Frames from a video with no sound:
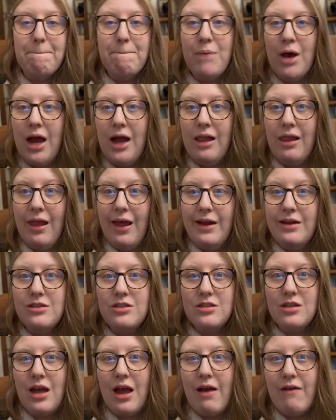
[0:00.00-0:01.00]
but I
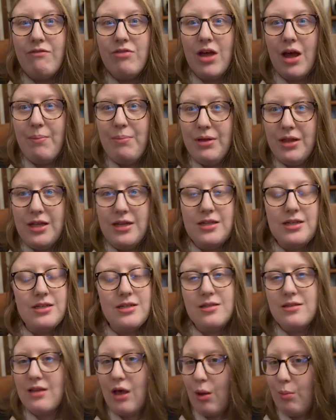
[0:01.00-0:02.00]
like to have that ability
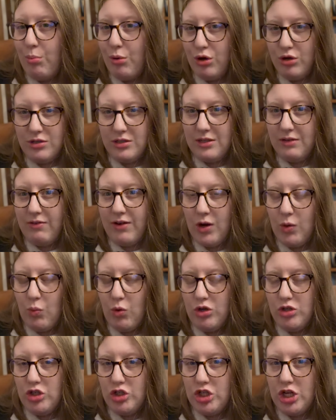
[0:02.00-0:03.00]
to sell books if I
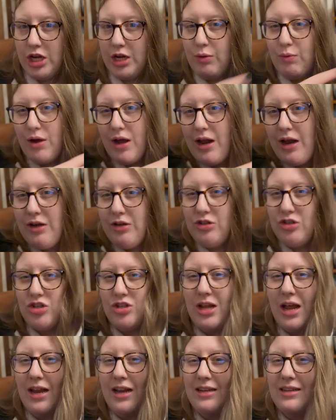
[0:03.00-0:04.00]
want to, and
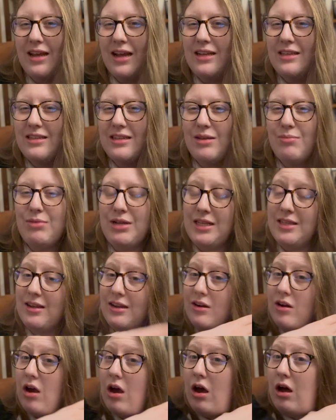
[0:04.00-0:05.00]
just annotating it means I
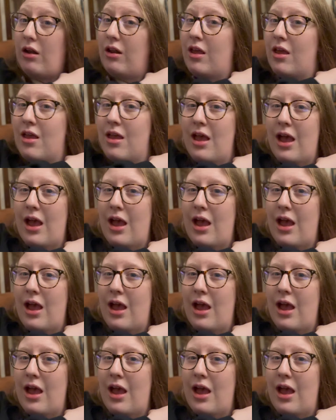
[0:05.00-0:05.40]
can't.